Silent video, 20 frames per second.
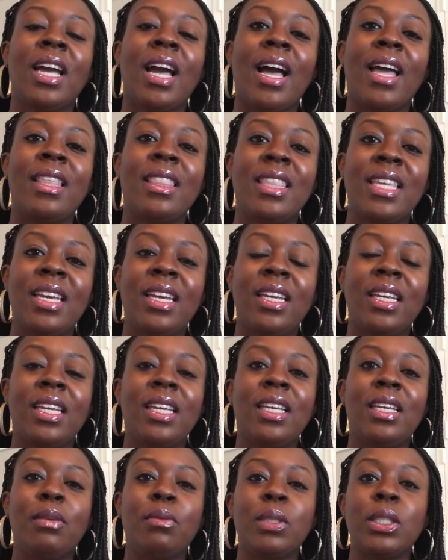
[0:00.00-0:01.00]
I
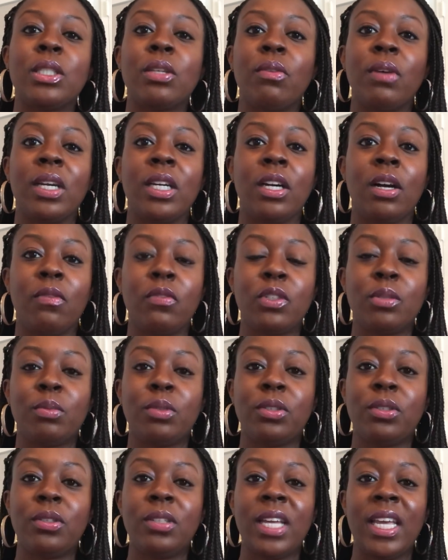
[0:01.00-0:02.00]
think he was so
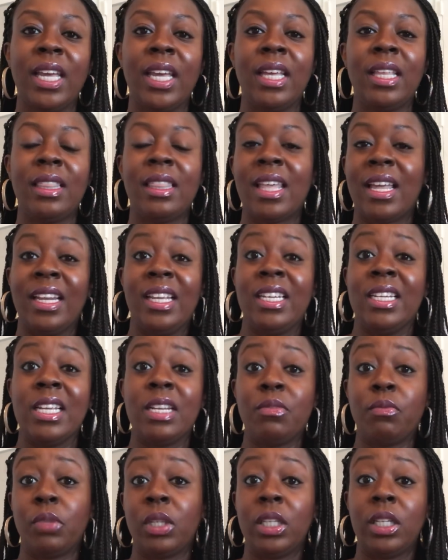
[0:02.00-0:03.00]
uncomfortable that he
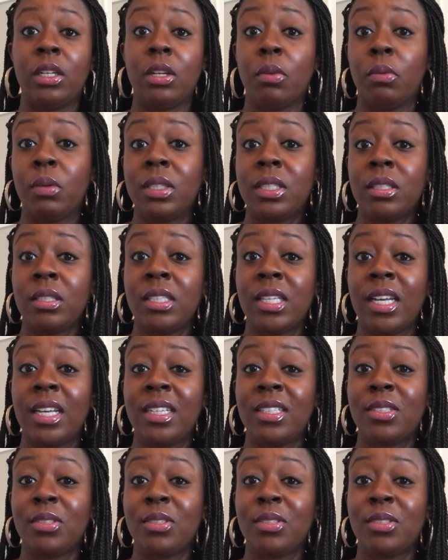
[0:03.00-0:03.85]
didn't really know what to say.